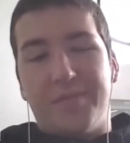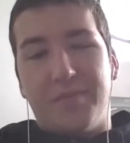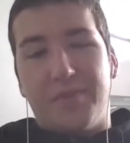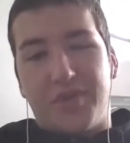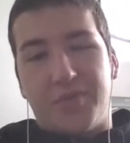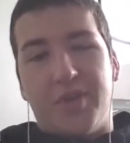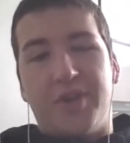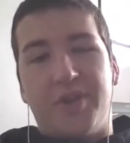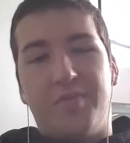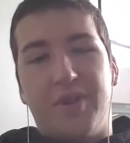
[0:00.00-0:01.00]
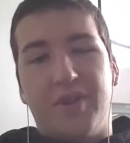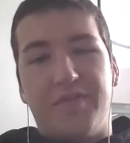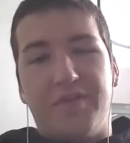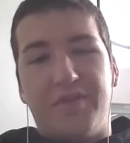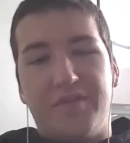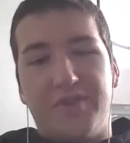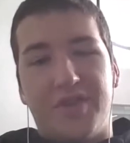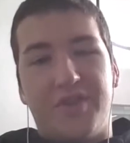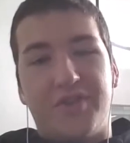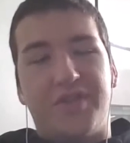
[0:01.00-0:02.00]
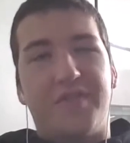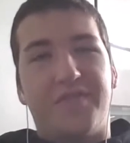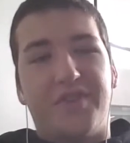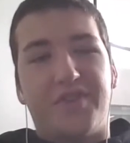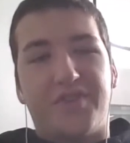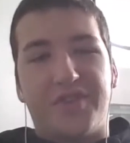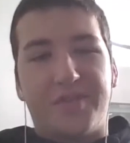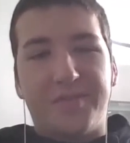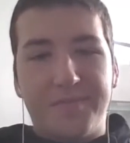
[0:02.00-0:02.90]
Lucas Martin and Belleville. So it's definitely interesting.